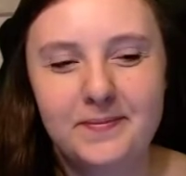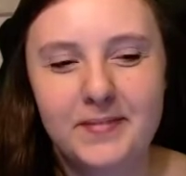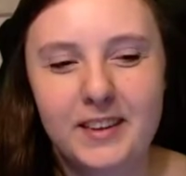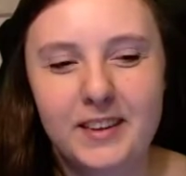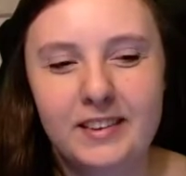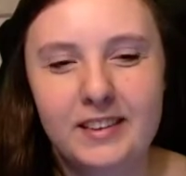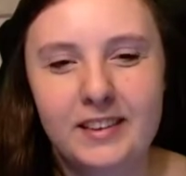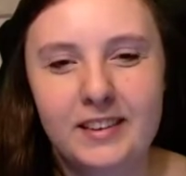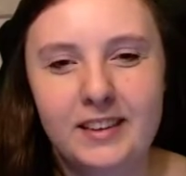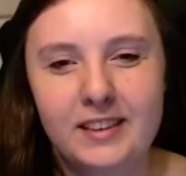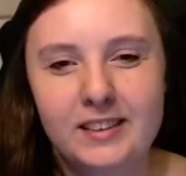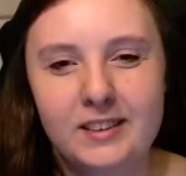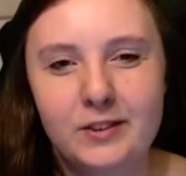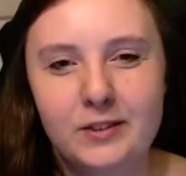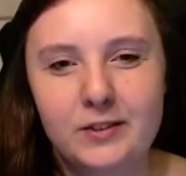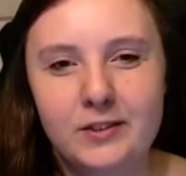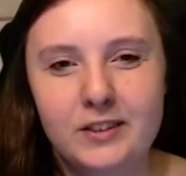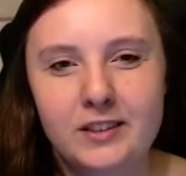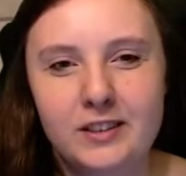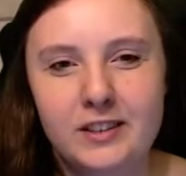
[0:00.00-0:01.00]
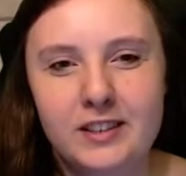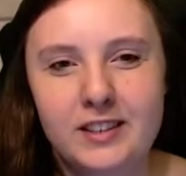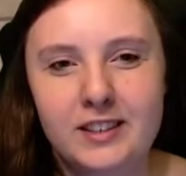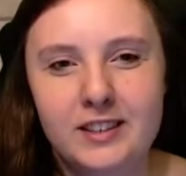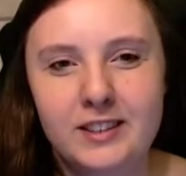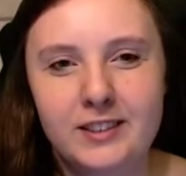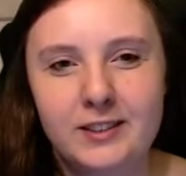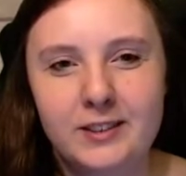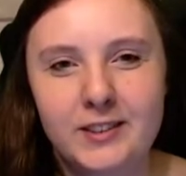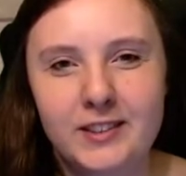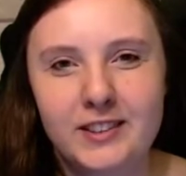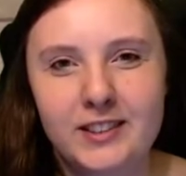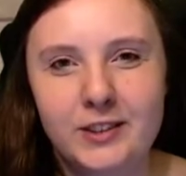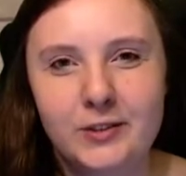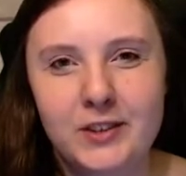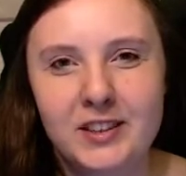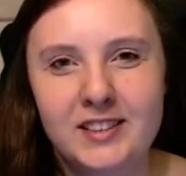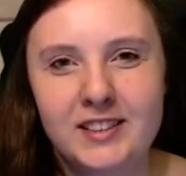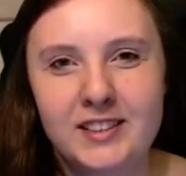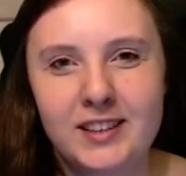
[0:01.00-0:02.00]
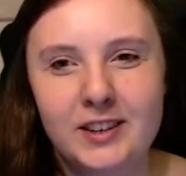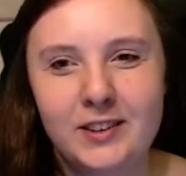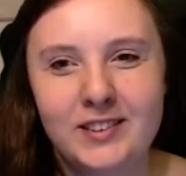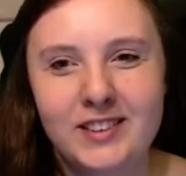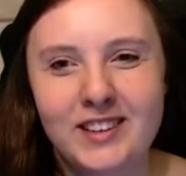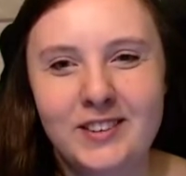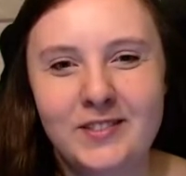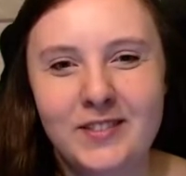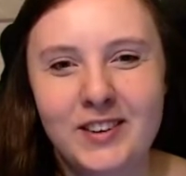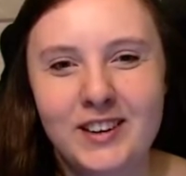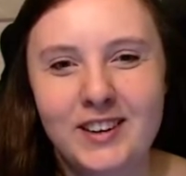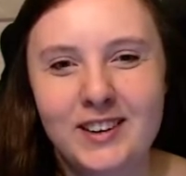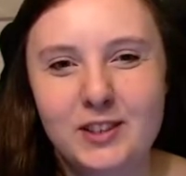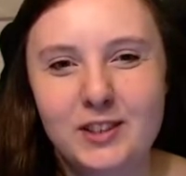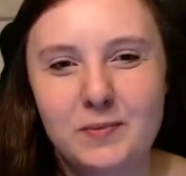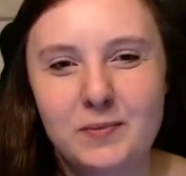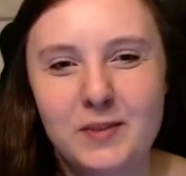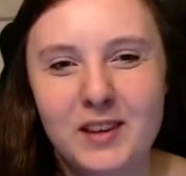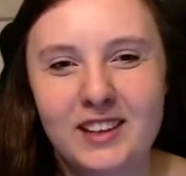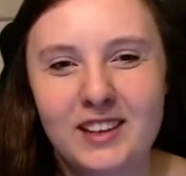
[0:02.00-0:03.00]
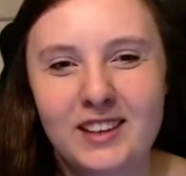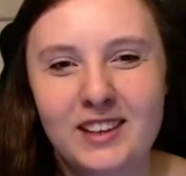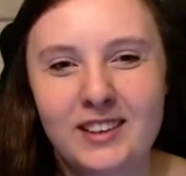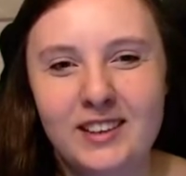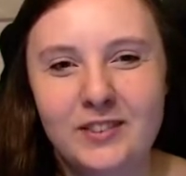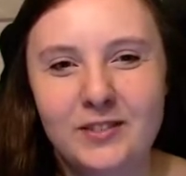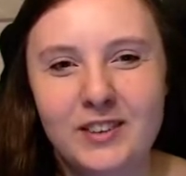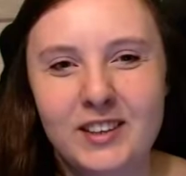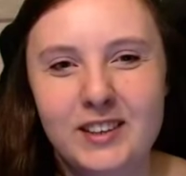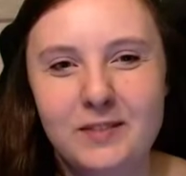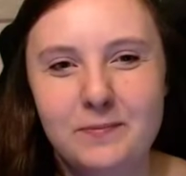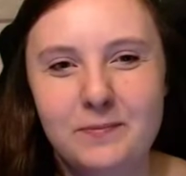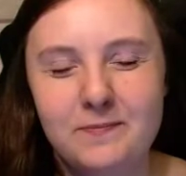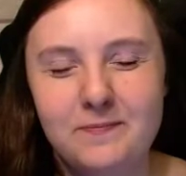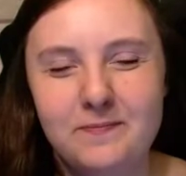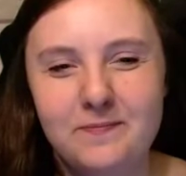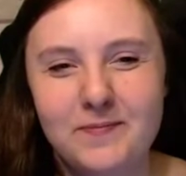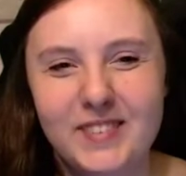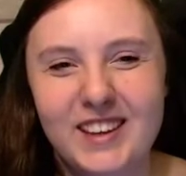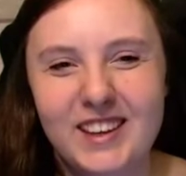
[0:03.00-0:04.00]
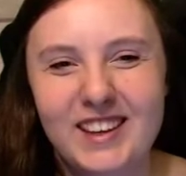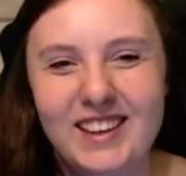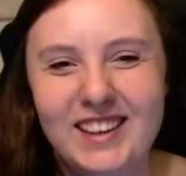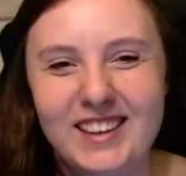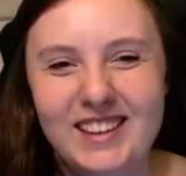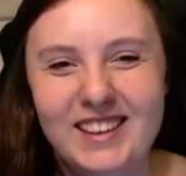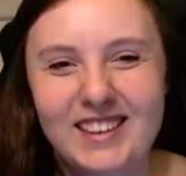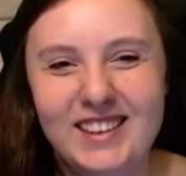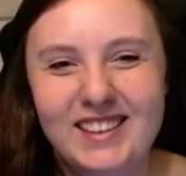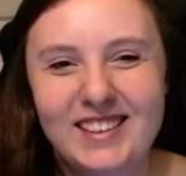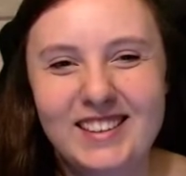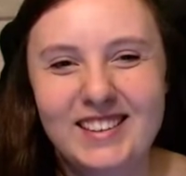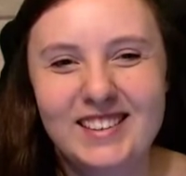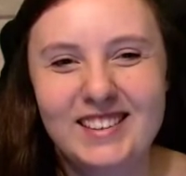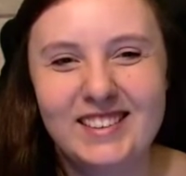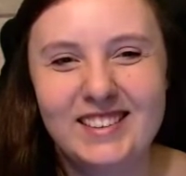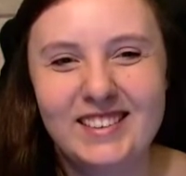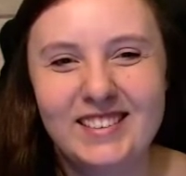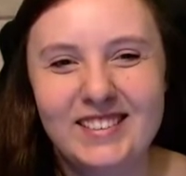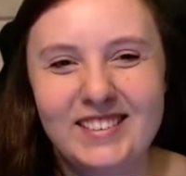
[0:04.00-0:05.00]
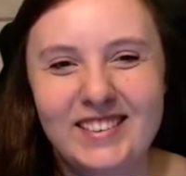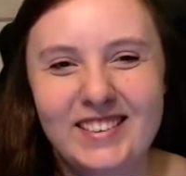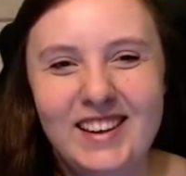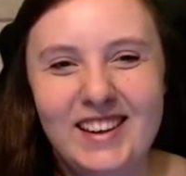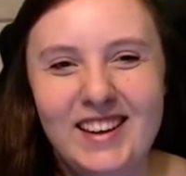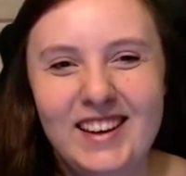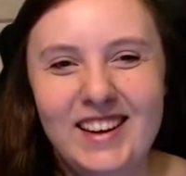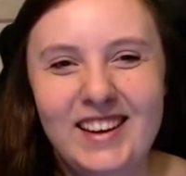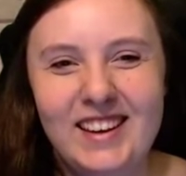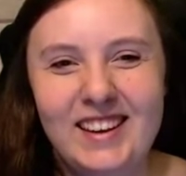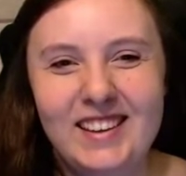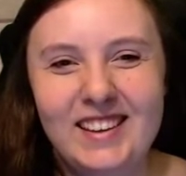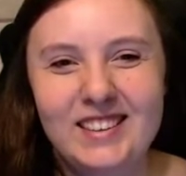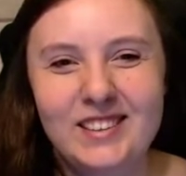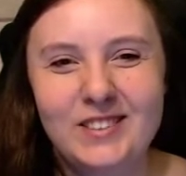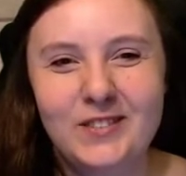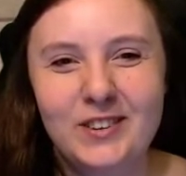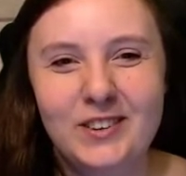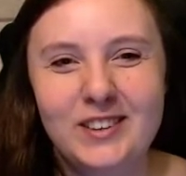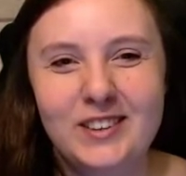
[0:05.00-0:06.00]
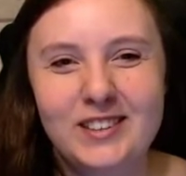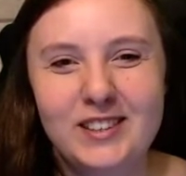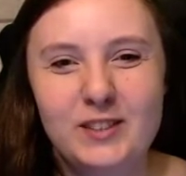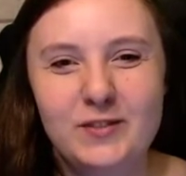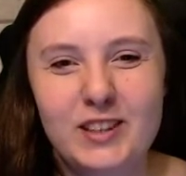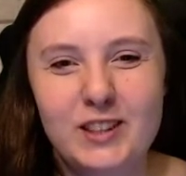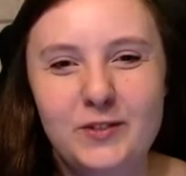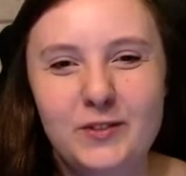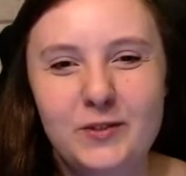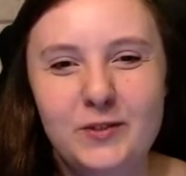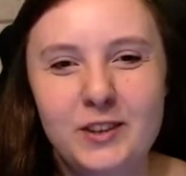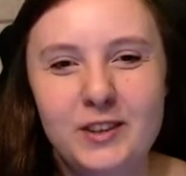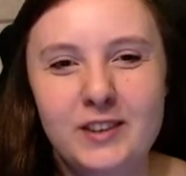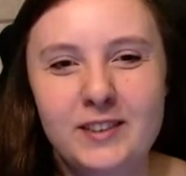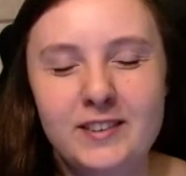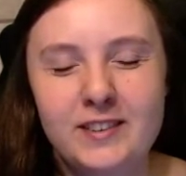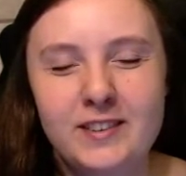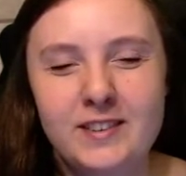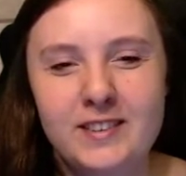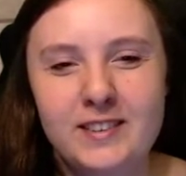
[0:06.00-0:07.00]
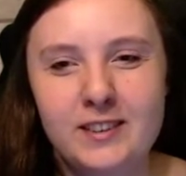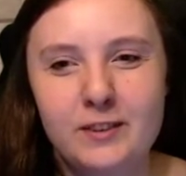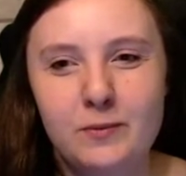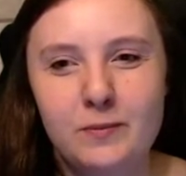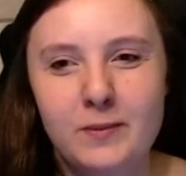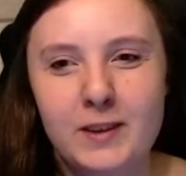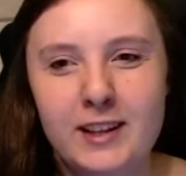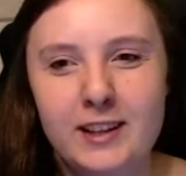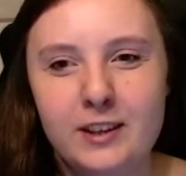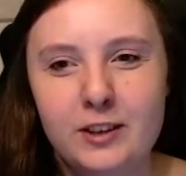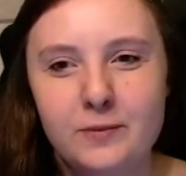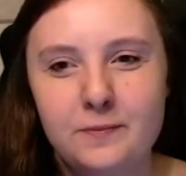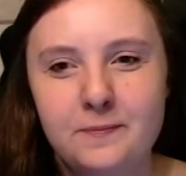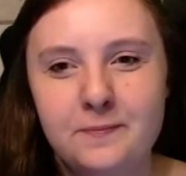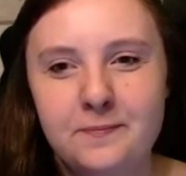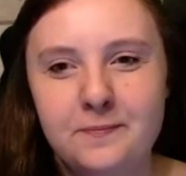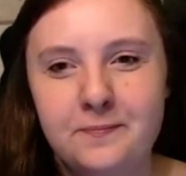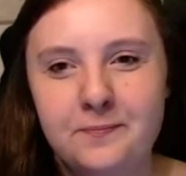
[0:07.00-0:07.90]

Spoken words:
I think he's going to try to squeeze out every last penny of him. So let's focus a bit more on Malcolm.